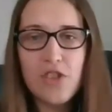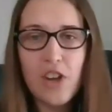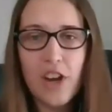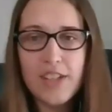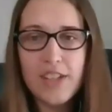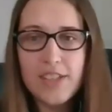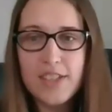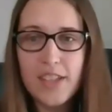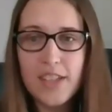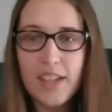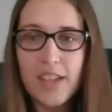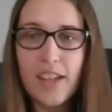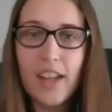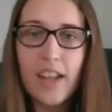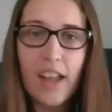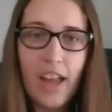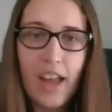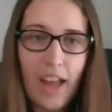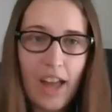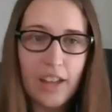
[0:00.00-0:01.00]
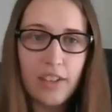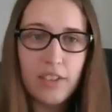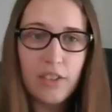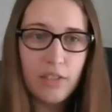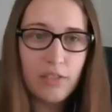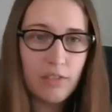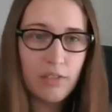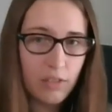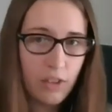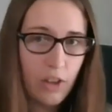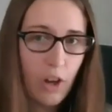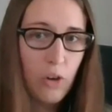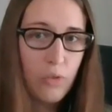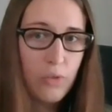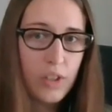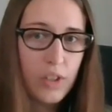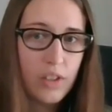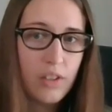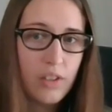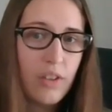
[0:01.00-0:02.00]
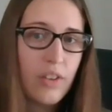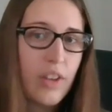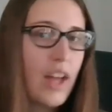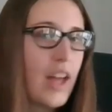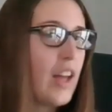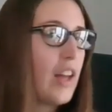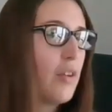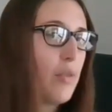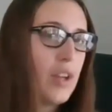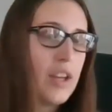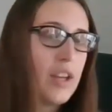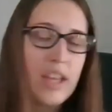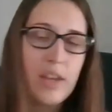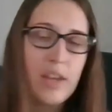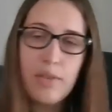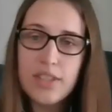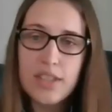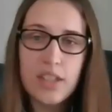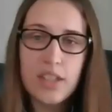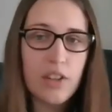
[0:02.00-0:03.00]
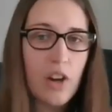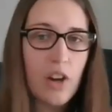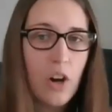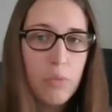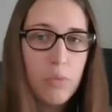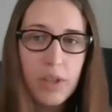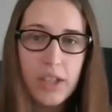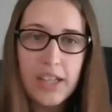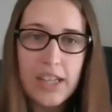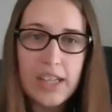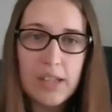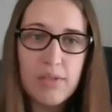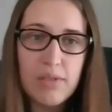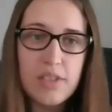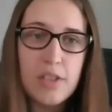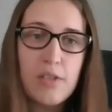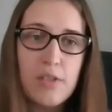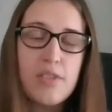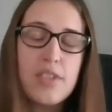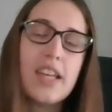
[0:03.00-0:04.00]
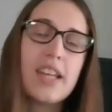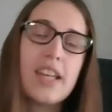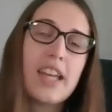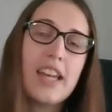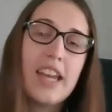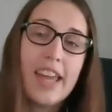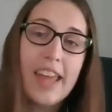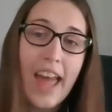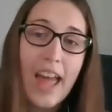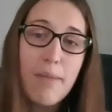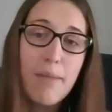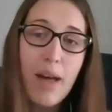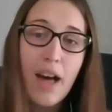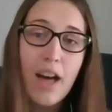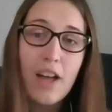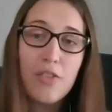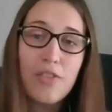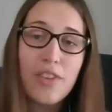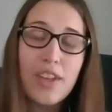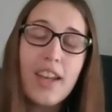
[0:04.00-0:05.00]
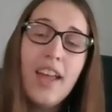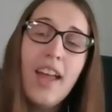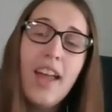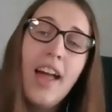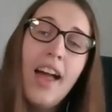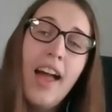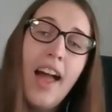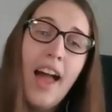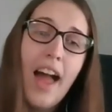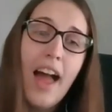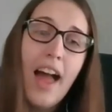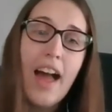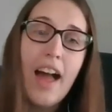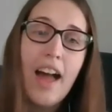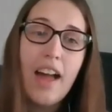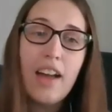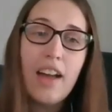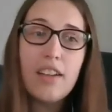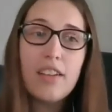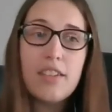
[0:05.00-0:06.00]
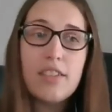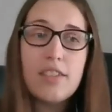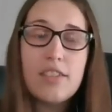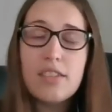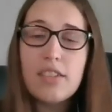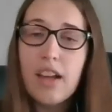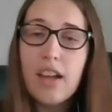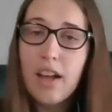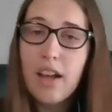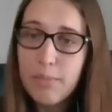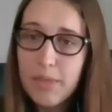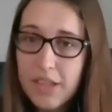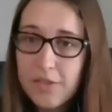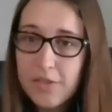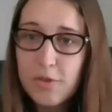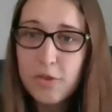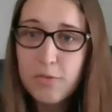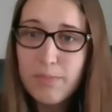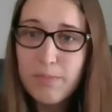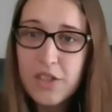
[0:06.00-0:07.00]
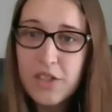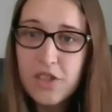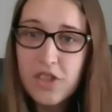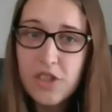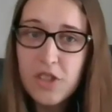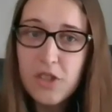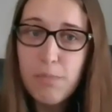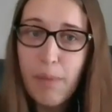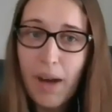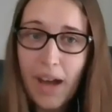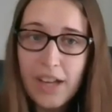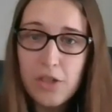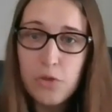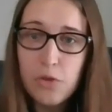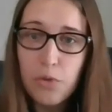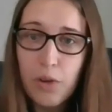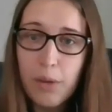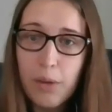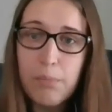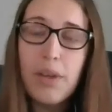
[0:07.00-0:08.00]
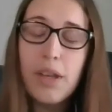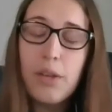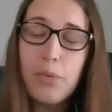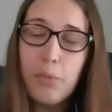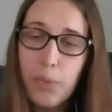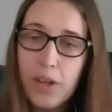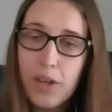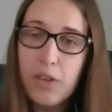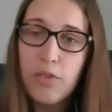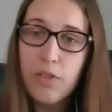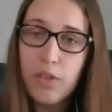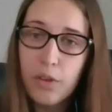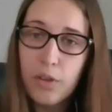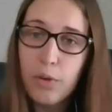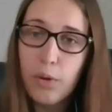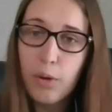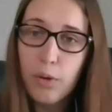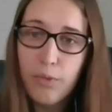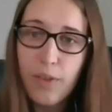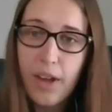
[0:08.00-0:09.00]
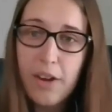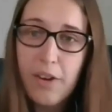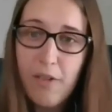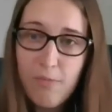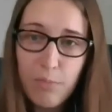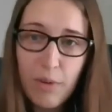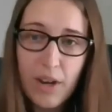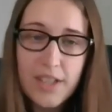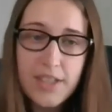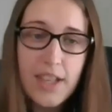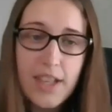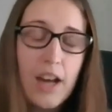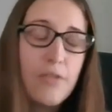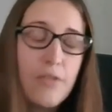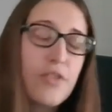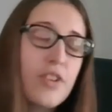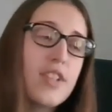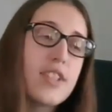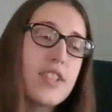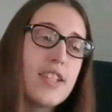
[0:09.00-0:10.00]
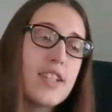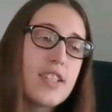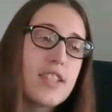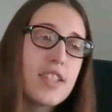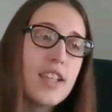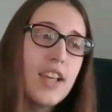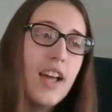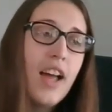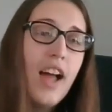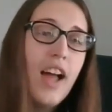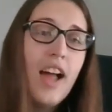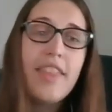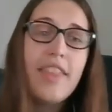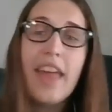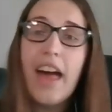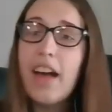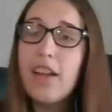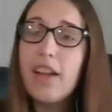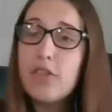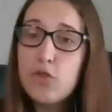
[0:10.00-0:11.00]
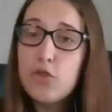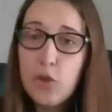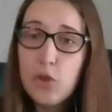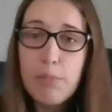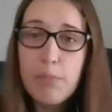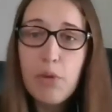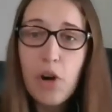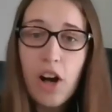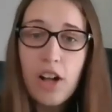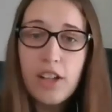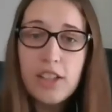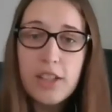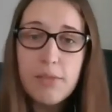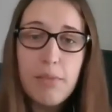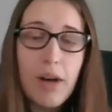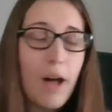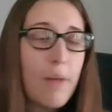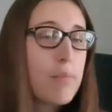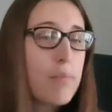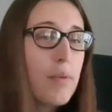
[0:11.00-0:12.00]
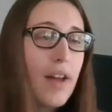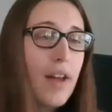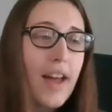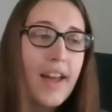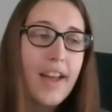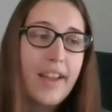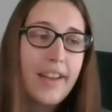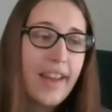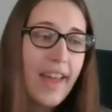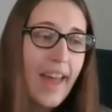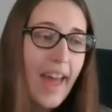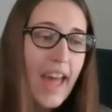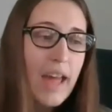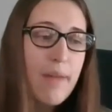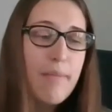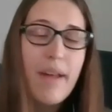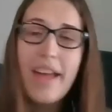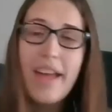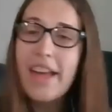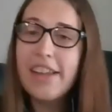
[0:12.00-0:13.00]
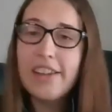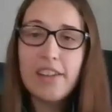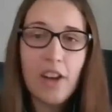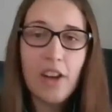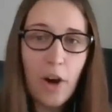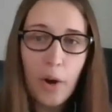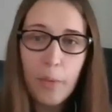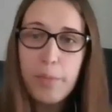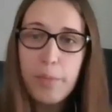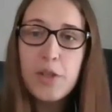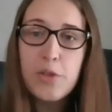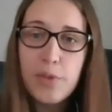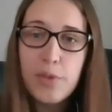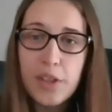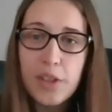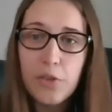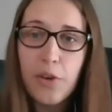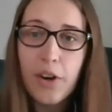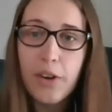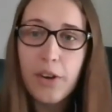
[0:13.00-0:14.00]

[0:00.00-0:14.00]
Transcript: Johnson had COVID, okay, when he was in a coma and he was so sick and he came out of it, and this was mentioned by Trump in one of the coronavirus press conferences, that Trump called him up and, hey man, hope you're doing